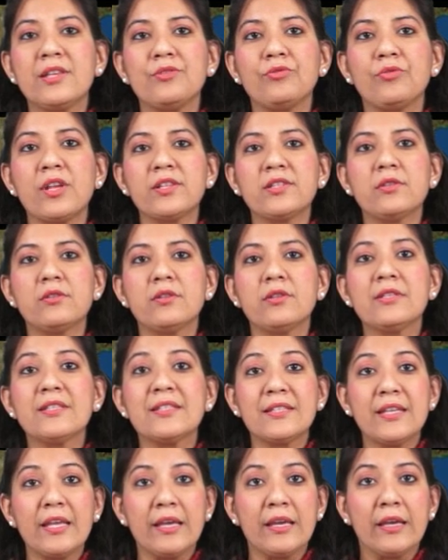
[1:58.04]
and residents
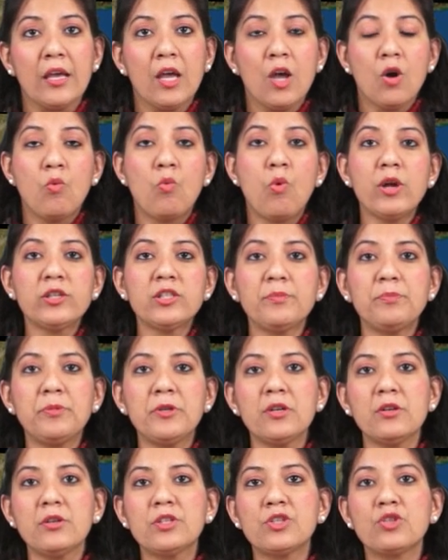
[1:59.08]
say what
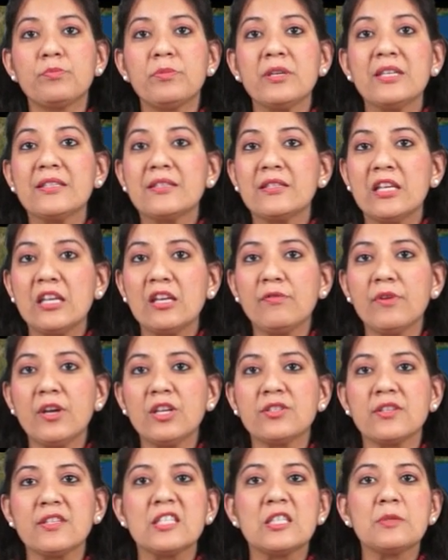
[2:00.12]
appears to be
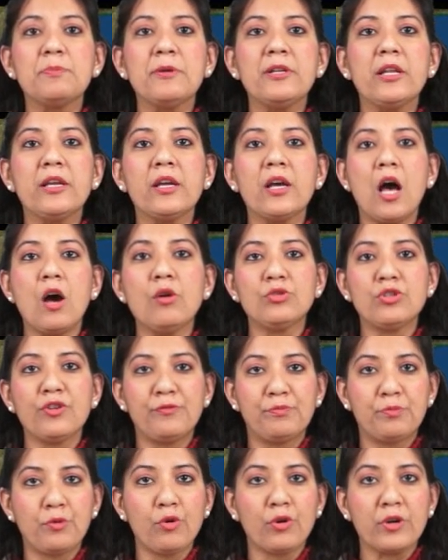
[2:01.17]
sewage and spilling out
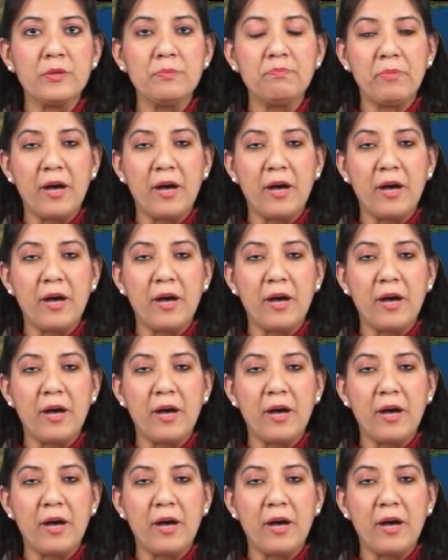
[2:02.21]
of broken